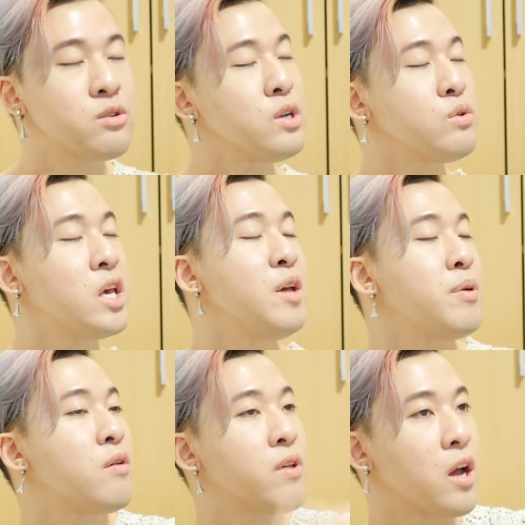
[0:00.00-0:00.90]
So I do keep
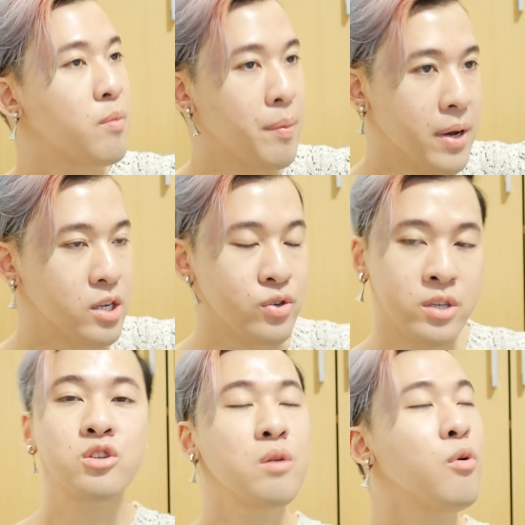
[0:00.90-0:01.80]
it over there on my
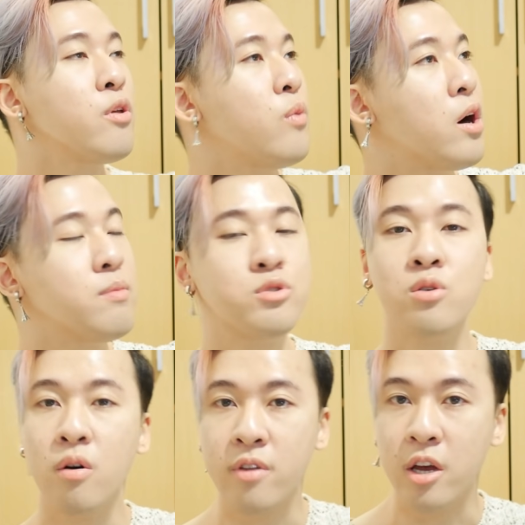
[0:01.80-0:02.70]
Patreon. So you're more than welcome to
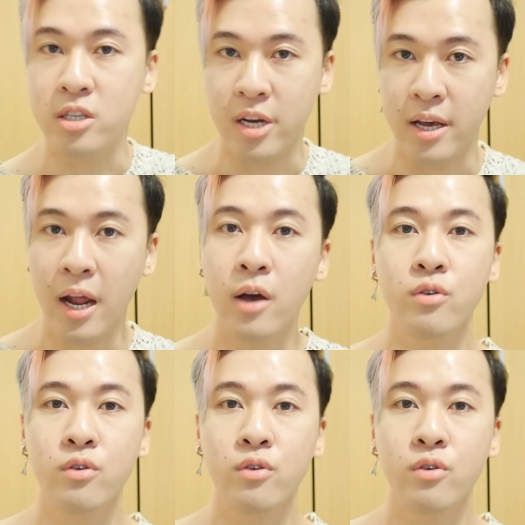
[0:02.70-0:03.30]
go over there and check it out.